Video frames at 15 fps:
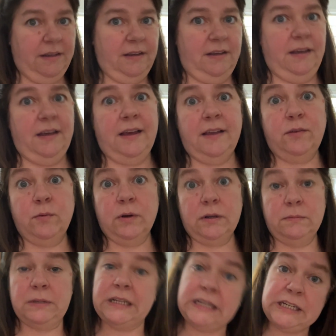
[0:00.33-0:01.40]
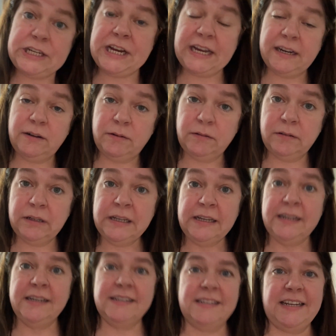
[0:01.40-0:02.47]
Hey guys, welcome to the channel.
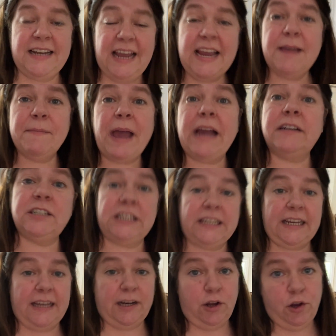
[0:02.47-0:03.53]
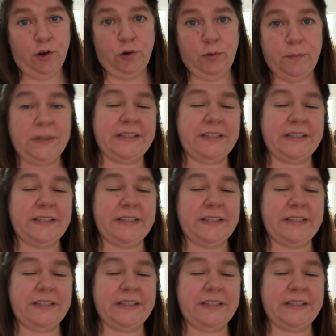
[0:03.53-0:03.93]
Today I'm actually at home.